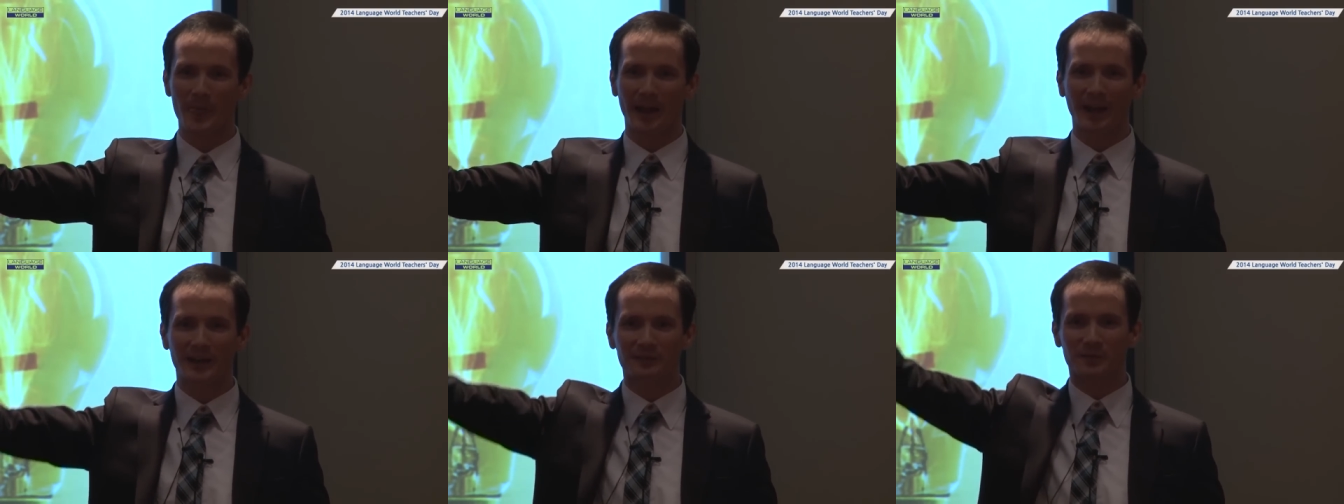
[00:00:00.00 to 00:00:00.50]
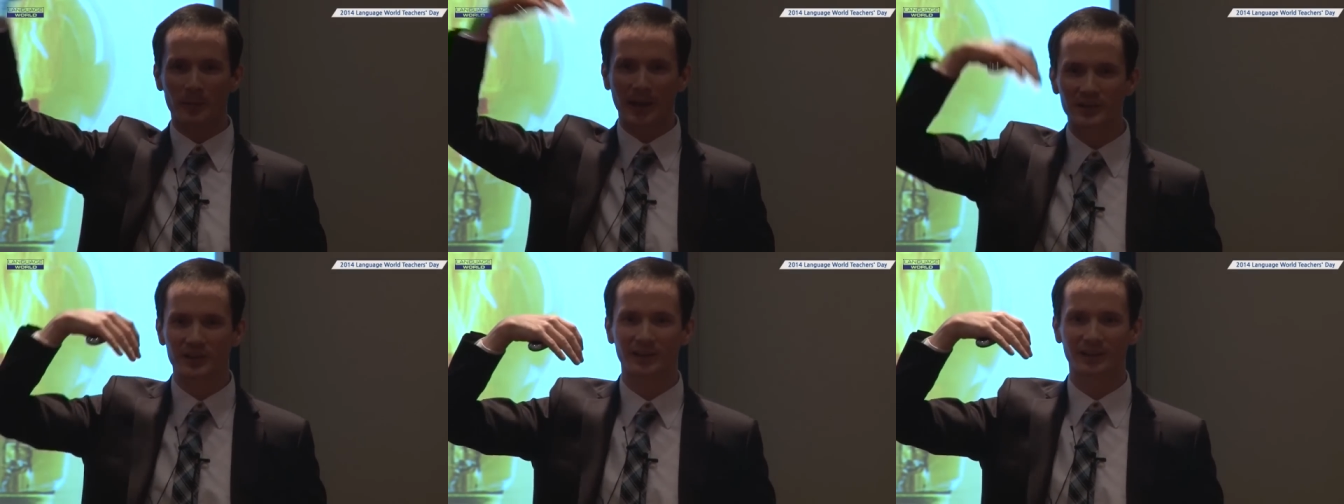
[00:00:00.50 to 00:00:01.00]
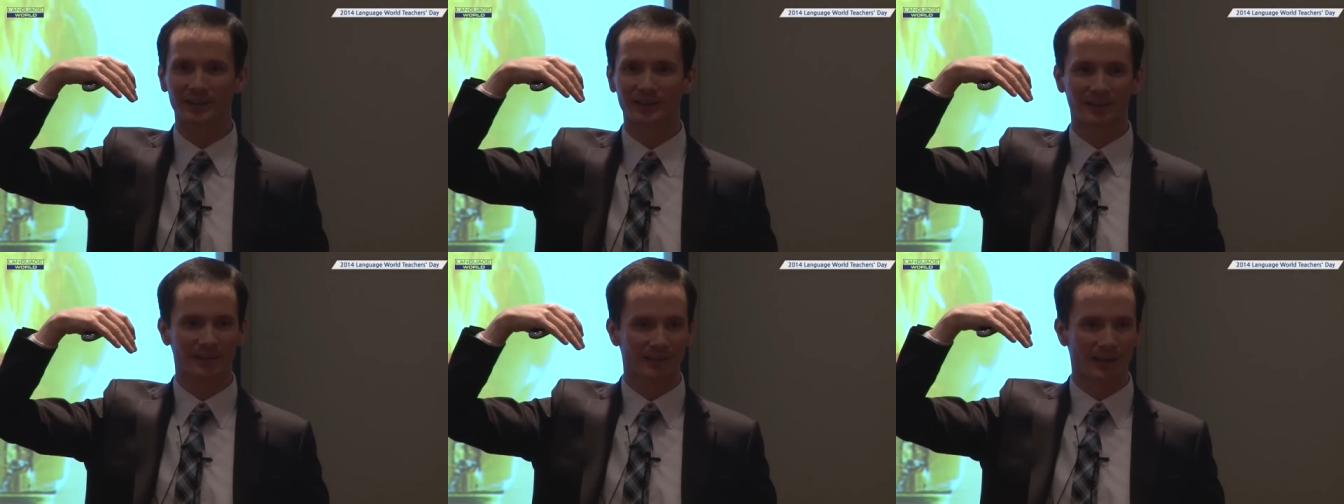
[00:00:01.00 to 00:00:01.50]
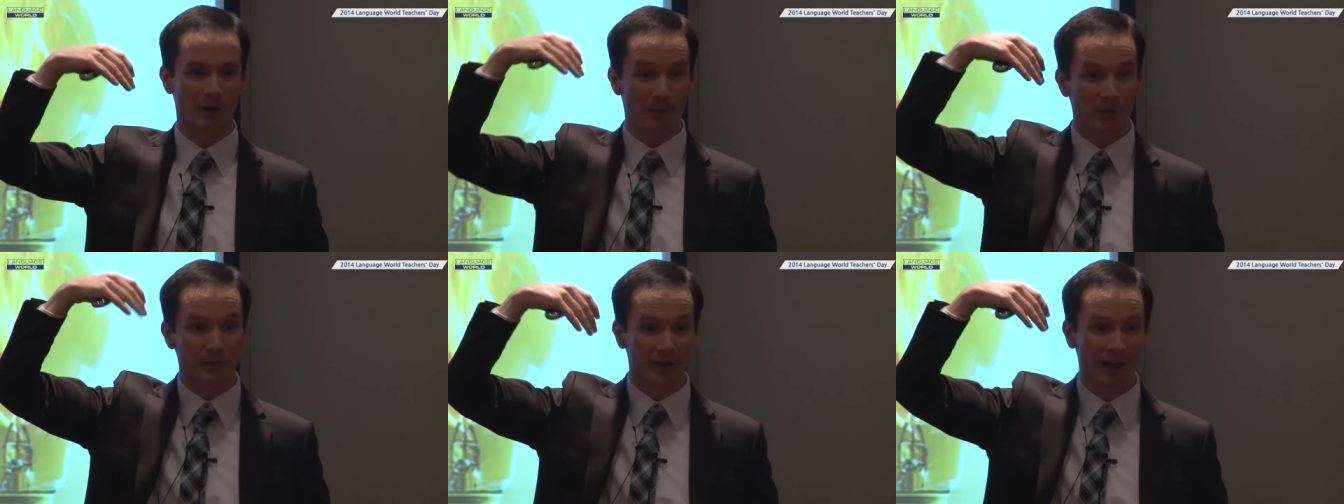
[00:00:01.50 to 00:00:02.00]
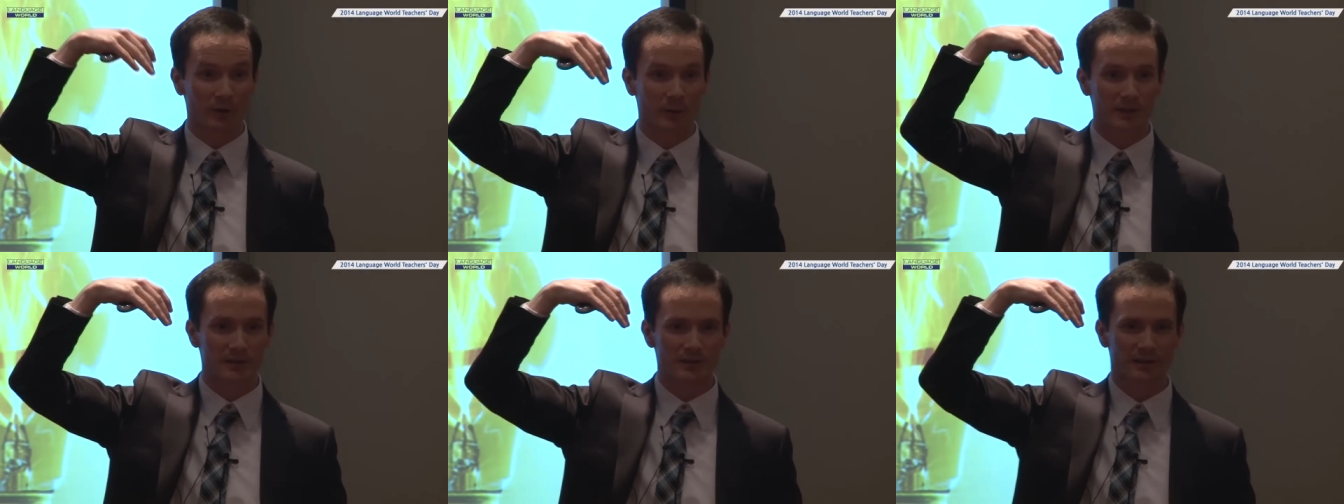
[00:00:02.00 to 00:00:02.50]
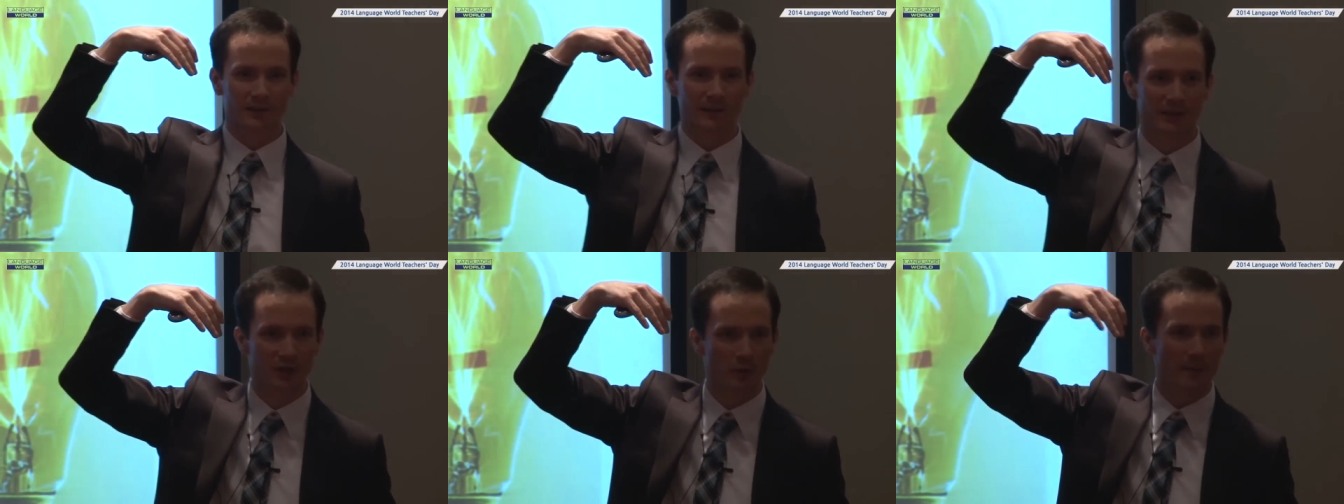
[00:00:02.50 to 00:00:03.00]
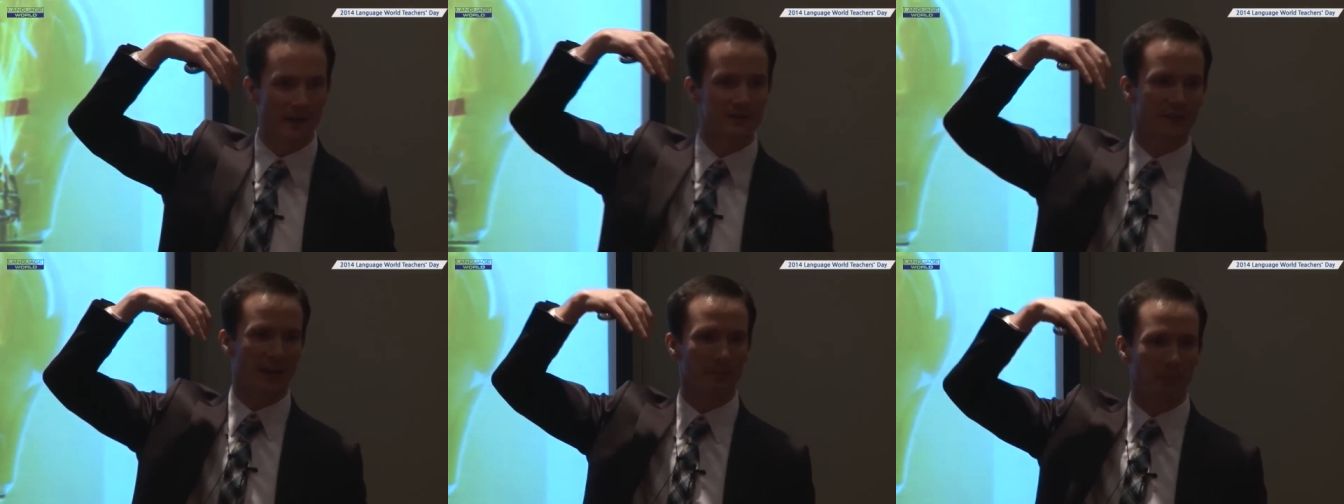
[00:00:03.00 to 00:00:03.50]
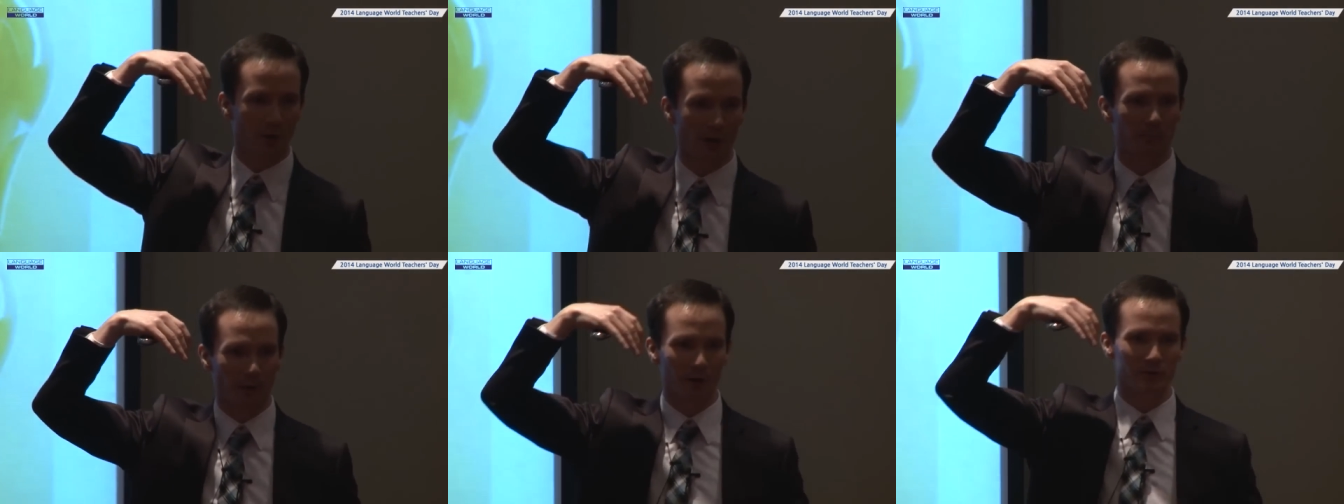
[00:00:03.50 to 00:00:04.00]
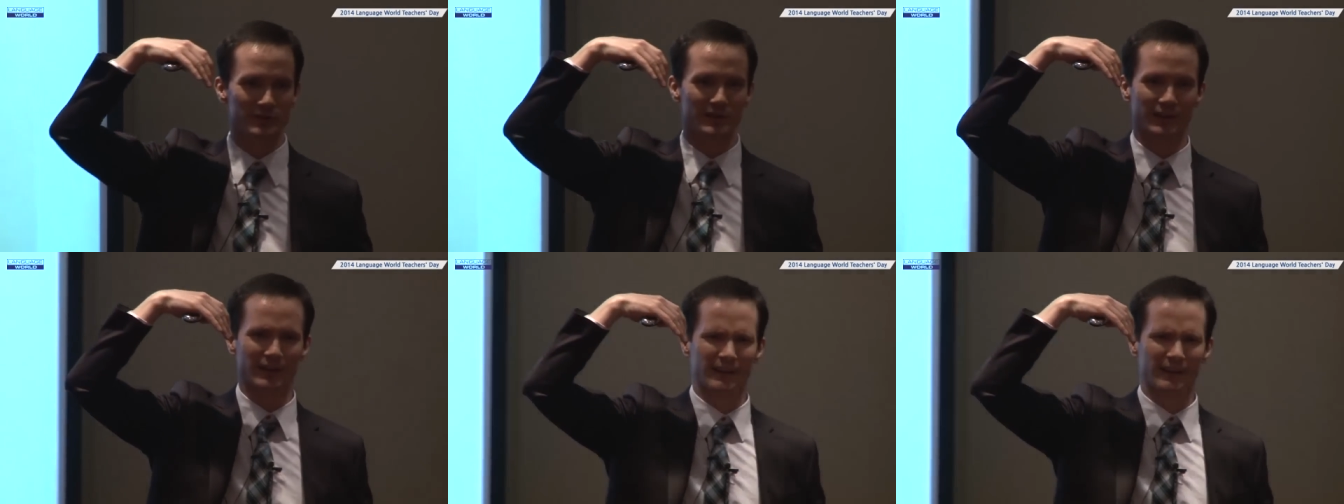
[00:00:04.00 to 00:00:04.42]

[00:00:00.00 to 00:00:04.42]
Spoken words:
and information about the language? Can you imagine that approach?